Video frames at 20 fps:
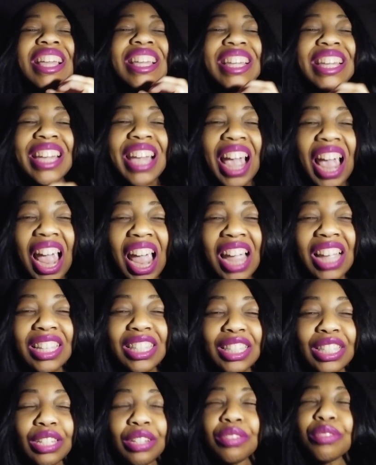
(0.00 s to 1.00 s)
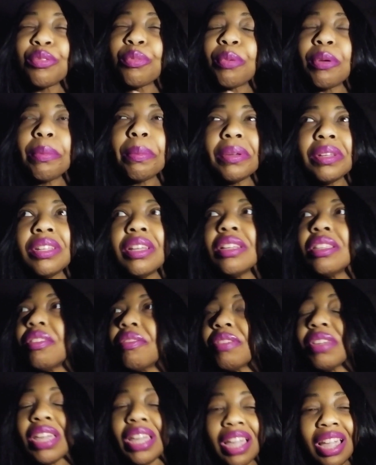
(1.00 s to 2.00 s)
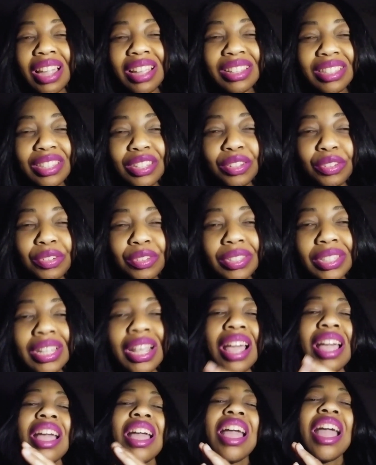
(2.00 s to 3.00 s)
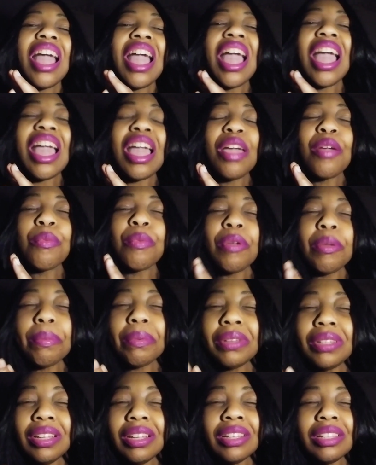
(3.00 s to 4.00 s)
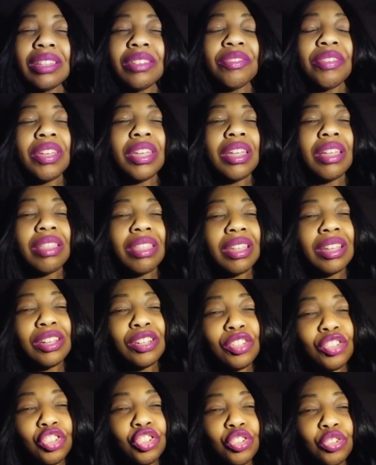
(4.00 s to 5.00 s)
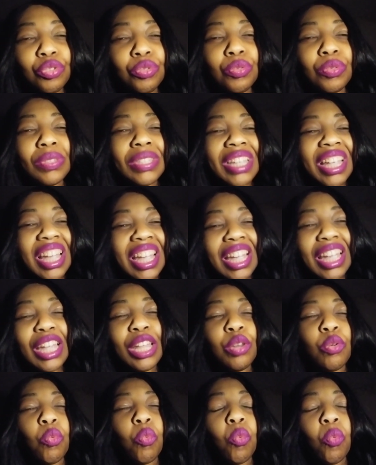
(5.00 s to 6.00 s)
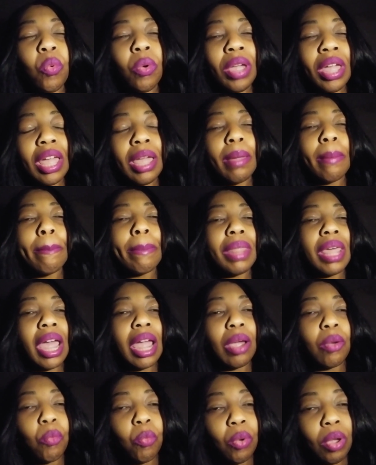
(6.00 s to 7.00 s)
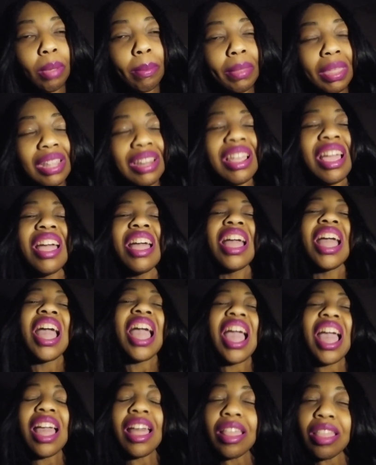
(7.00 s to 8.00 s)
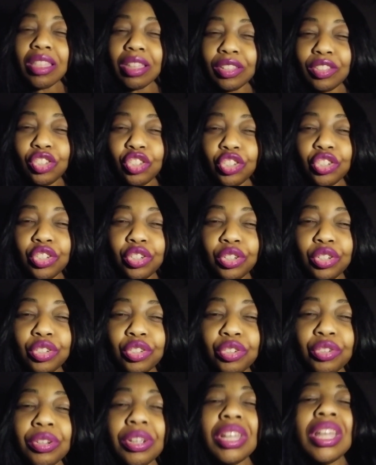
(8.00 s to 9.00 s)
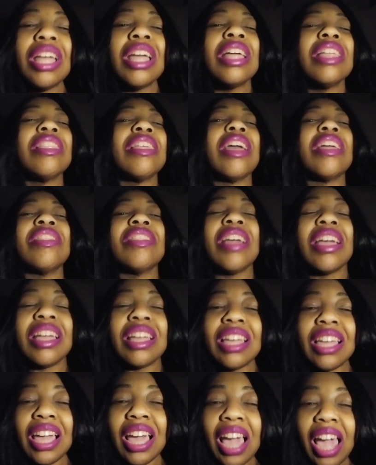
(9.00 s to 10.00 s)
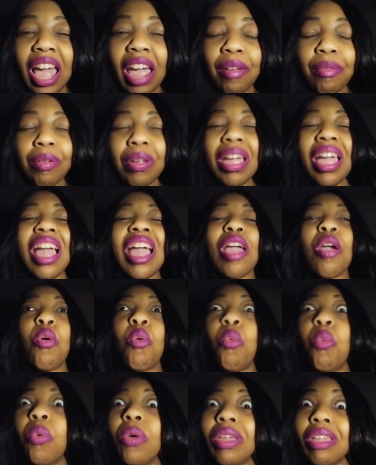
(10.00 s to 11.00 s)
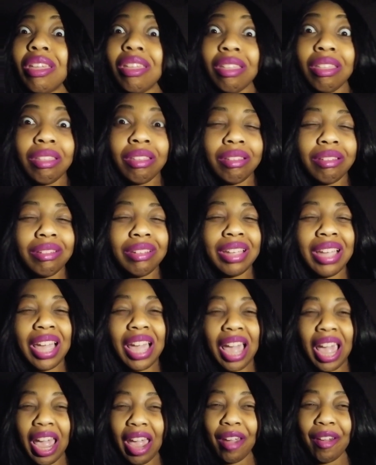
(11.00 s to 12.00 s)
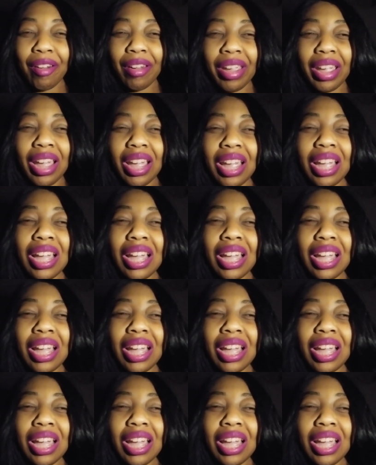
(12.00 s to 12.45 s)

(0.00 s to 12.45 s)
cancers, reproductive cancers, and reproductive health issues in black women and the children that they carry and will carry